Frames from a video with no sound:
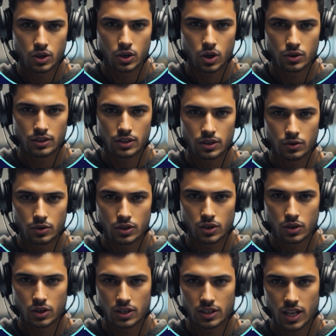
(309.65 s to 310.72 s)
Also,
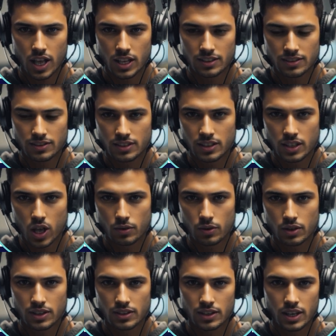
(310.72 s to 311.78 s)
use dots,
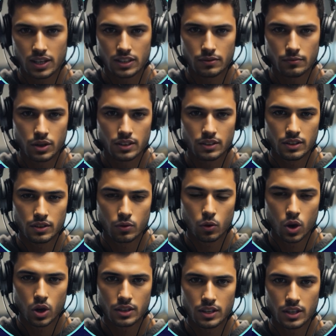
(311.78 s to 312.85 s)
commas, and spaces
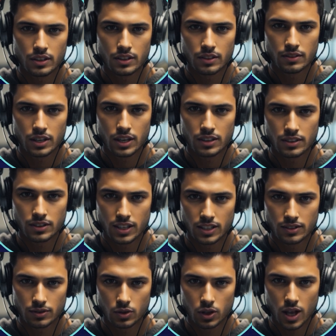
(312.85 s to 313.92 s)
where needed to
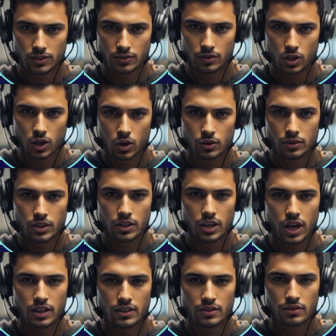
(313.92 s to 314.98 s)
get the right flow of the
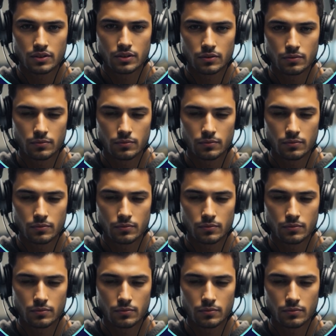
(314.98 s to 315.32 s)
text.